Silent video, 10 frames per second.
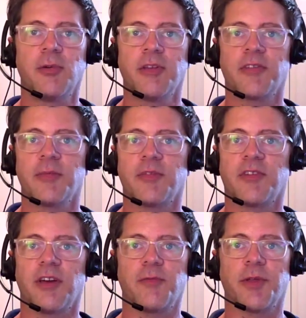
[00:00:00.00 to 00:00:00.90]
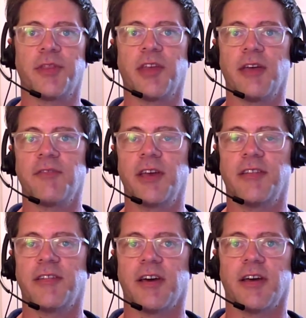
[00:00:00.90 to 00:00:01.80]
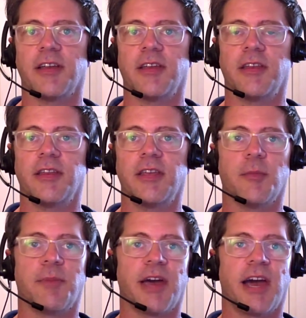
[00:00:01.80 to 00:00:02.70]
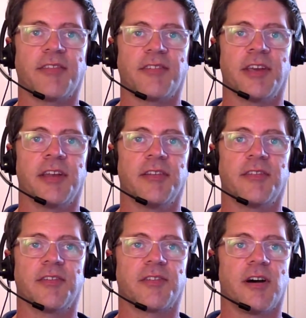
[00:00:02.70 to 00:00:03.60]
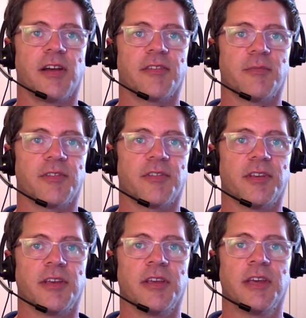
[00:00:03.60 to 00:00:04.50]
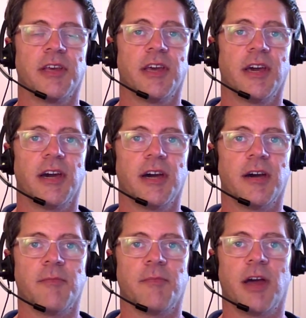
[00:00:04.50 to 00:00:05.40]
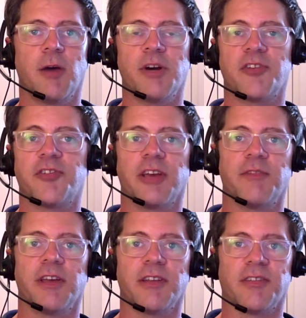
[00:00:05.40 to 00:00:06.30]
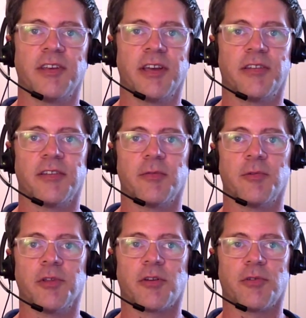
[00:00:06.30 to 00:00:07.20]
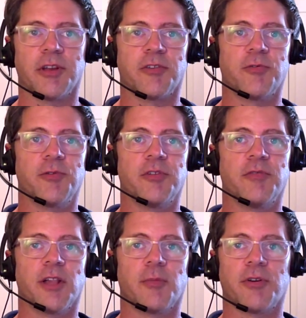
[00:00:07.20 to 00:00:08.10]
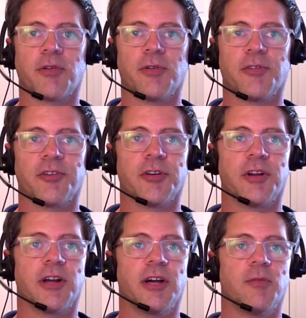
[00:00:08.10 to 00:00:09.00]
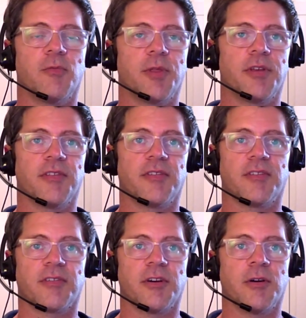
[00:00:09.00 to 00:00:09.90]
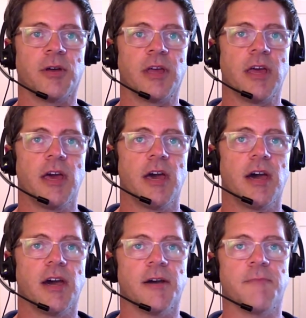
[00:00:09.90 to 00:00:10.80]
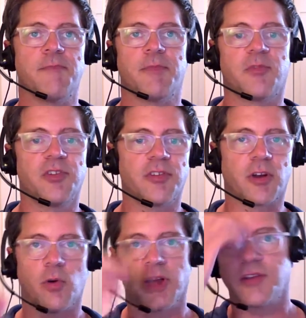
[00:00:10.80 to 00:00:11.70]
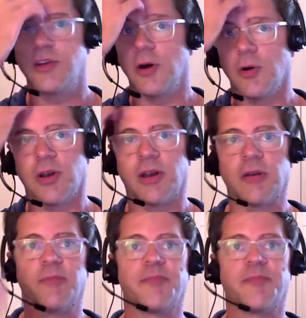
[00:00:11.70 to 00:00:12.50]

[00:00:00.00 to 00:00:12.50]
doing some stuff with DevNet uh, in in the past, and it's just awesome to see um, how much DevNet has done to really create a true developer culture uh, within Cisco. Um, just a quick note